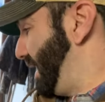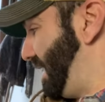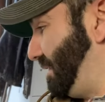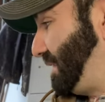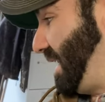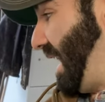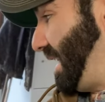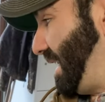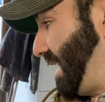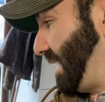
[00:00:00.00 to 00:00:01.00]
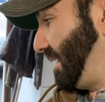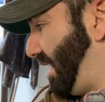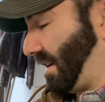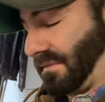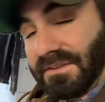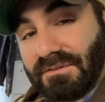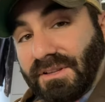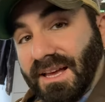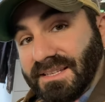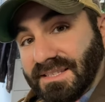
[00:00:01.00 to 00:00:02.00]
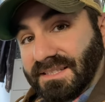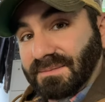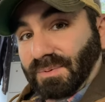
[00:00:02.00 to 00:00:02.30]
of getting a few license